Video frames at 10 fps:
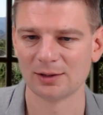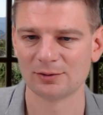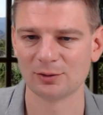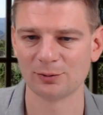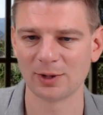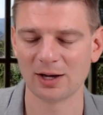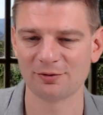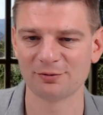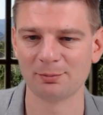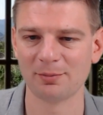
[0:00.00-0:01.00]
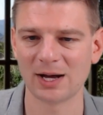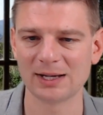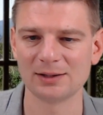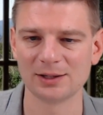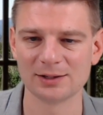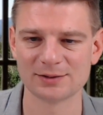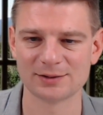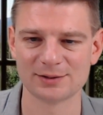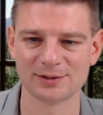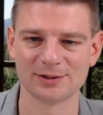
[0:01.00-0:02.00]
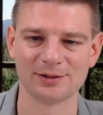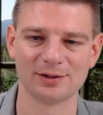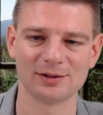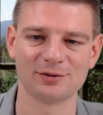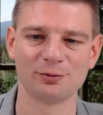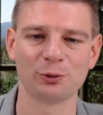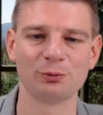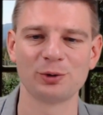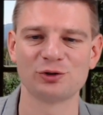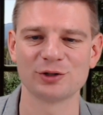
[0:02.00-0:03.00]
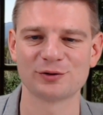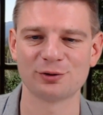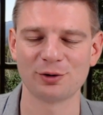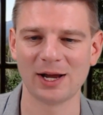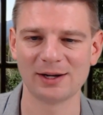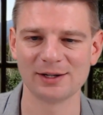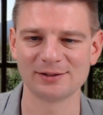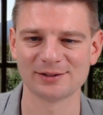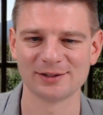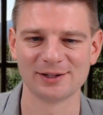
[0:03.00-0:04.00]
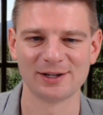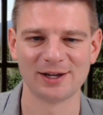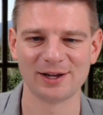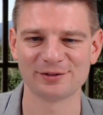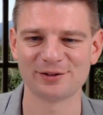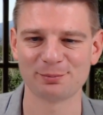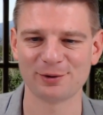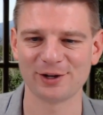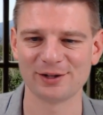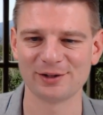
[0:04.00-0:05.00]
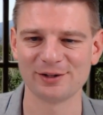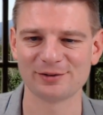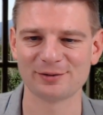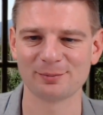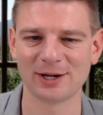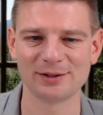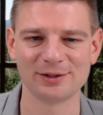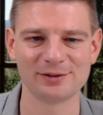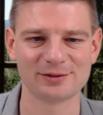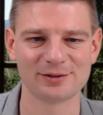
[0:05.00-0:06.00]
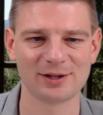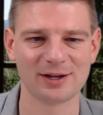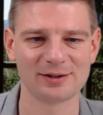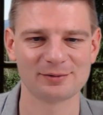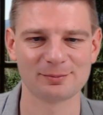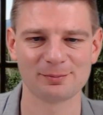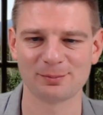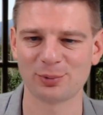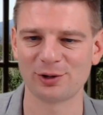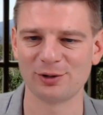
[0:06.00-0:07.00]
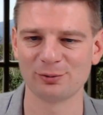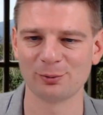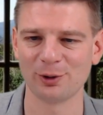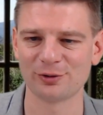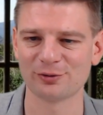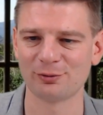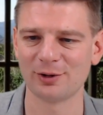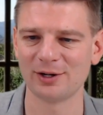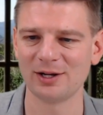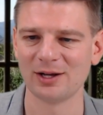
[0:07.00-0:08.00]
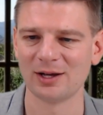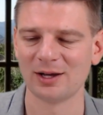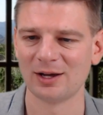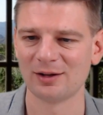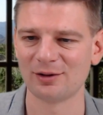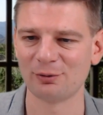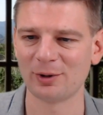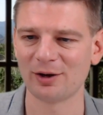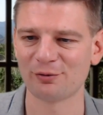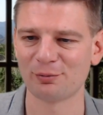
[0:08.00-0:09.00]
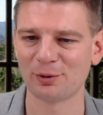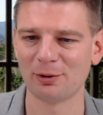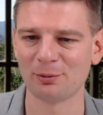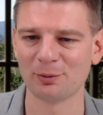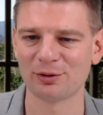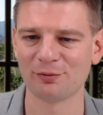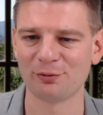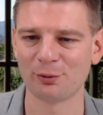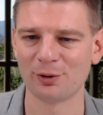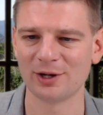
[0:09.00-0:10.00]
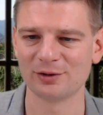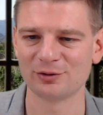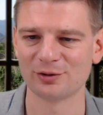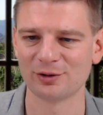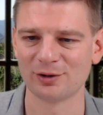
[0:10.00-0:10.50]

So we have my list. That's the one we just created. It's a playlist, my list. That part works already. Then we have a problem with the for each.